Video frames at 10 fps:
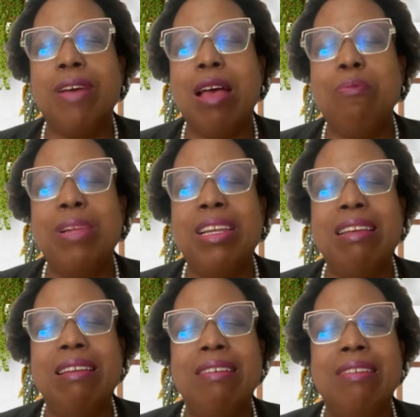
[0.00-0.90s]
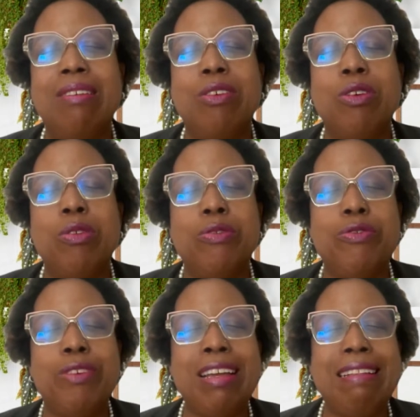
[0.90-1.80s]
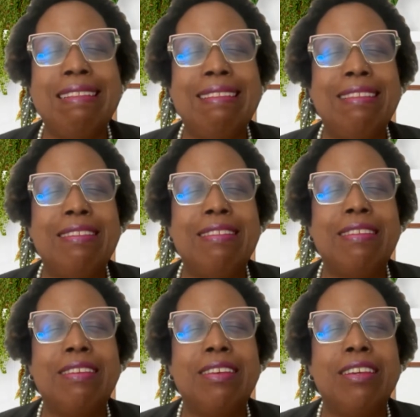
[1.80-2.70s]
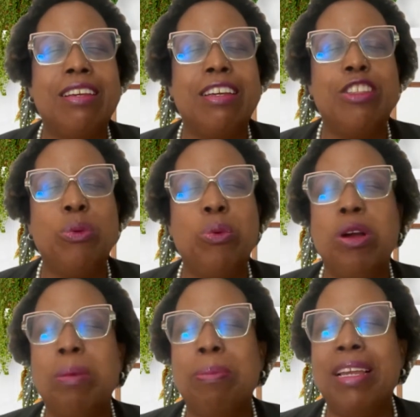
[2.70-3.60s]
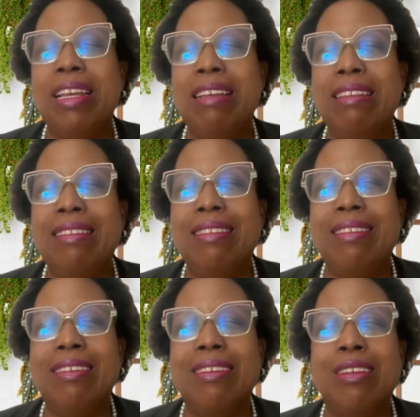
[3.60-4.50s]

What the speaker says: family, her friends, in the workplace,